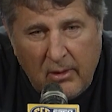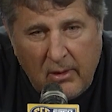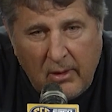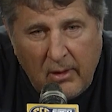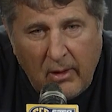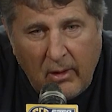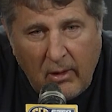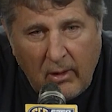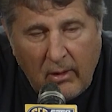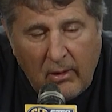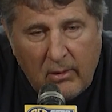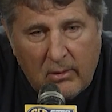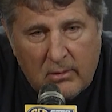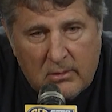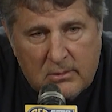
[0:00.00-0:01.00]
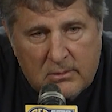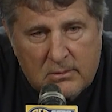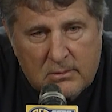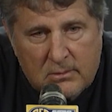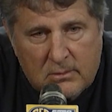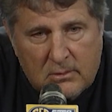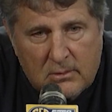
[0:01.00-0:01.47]

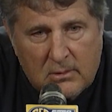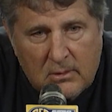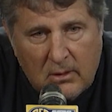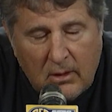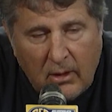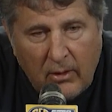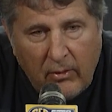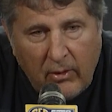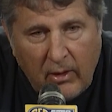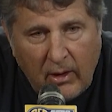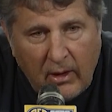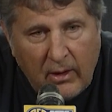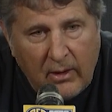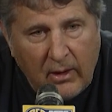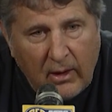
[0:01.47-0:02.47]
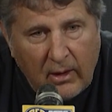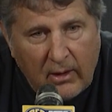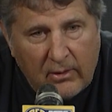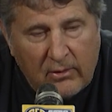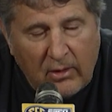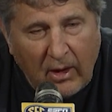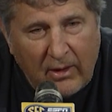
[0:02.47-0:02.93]
And then head to
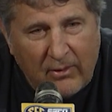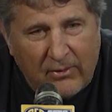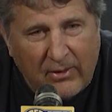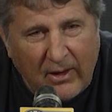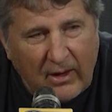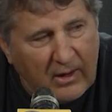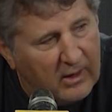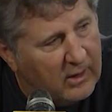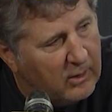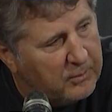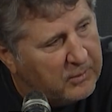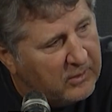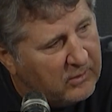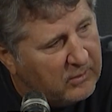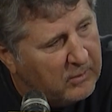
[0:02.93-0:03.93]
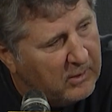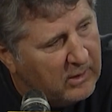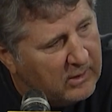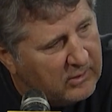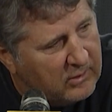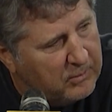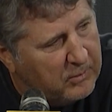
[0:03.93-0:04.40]
LSU. I don't think it helped us
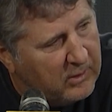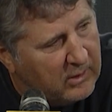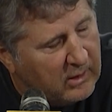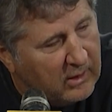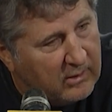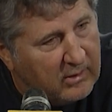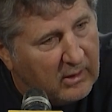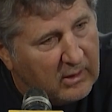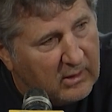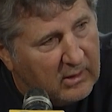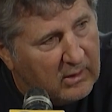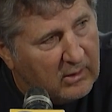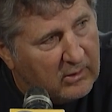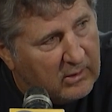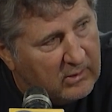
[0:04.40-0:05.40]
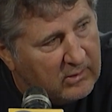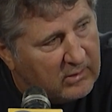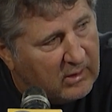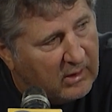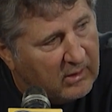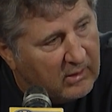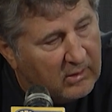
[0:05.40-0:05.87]
much, but I think, you know, you
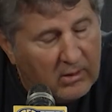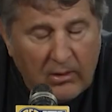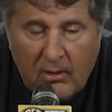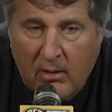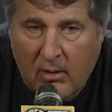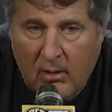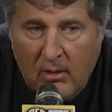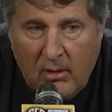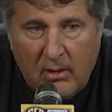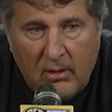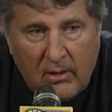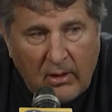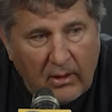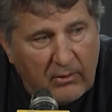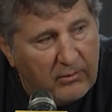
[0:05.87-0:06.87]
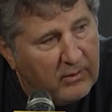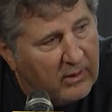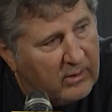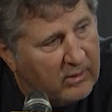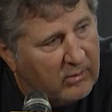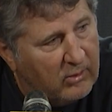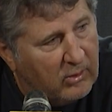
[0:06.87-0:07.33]
gotta
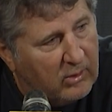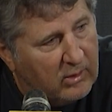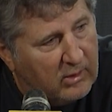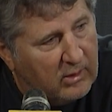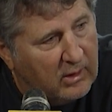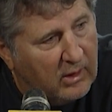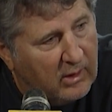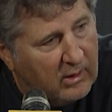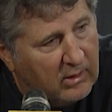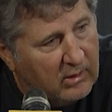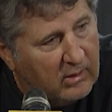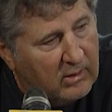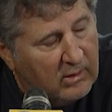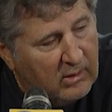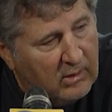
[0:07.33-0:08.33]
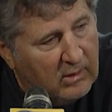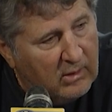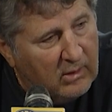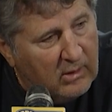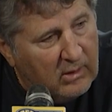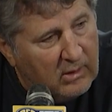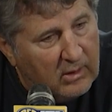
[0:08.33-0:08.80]
fight through it, and
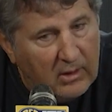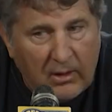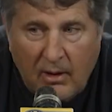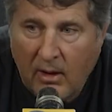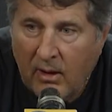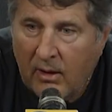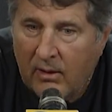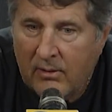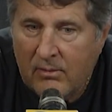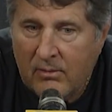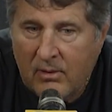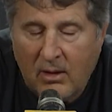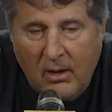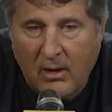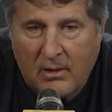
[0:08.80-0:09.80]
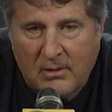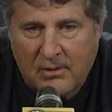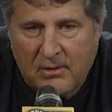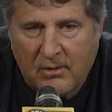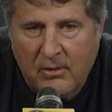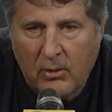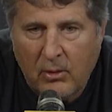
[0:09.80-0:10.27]
you
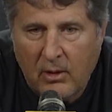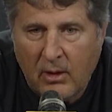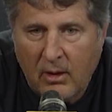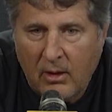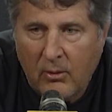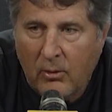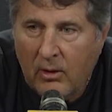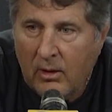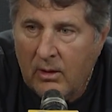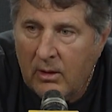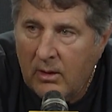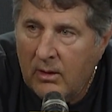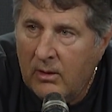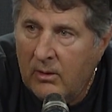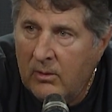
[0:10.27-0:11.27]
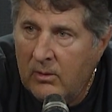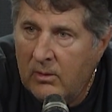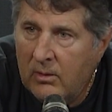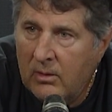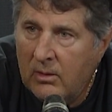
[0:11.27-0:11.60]
just do it anyway, you know.